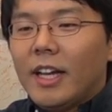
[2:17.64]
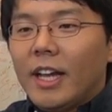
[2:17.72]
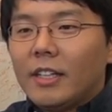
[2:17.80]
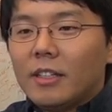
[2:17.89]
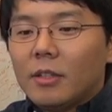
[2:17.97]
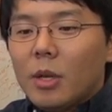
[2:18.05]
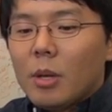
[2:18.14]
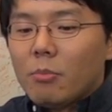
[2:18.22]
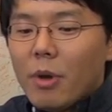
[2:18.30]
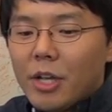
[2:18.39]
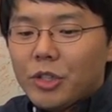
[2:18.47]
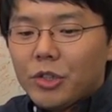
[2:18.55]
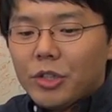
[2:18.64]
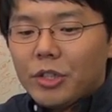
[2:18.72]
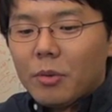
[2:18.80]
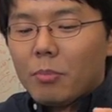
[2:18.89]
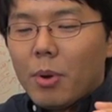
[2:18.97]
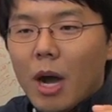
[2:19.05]
and measured
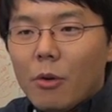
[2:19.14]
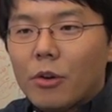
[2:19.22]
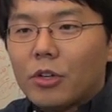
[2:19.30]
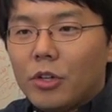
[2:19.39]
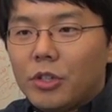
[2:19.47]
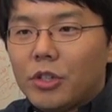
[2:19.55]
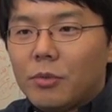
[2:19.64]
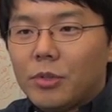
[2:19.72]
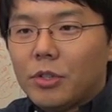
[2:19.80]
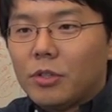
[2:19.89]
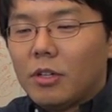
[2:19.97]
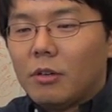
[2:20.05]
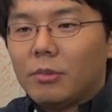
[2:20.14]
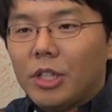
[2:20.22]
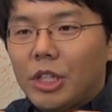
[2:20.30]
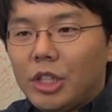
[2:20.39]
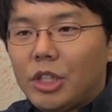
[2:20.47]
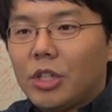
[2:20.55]
the power consumption of
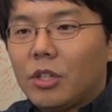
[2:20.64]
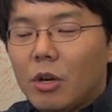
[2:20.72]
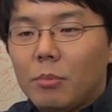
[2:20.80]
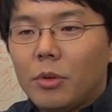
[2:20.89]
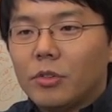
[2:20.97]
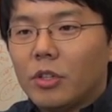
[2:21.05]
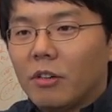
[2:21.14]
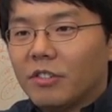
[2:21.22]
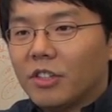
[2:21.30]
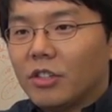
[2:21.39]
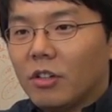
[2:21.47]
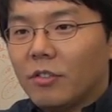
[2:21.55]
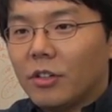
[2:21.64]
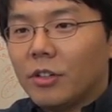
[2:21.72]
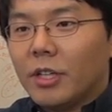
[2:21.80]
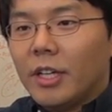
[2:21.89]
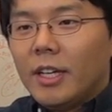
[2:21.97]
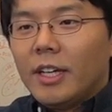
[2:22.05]
each component of the server,
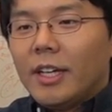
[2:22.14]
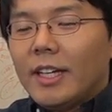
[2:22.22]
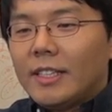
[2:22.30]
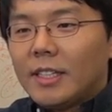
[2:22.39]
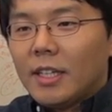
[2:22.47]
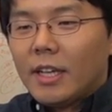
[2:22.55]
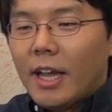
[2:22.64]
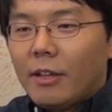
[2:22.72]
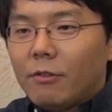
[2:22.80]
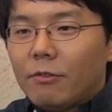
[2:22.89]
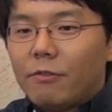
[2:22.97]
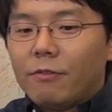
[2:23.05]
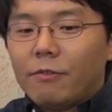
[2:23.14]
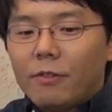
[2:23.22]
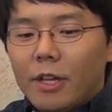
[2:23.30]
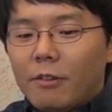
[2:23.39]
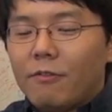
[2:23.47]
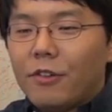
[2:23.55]

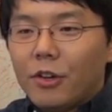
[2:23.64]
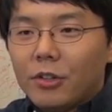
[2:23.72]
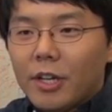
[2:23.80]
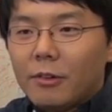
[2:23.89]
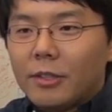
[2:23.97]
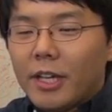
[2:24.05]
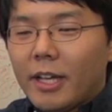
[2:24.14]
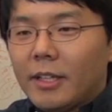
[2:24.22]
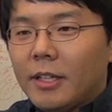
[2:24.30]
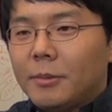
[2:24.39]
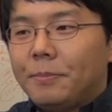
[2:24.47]
and figured out that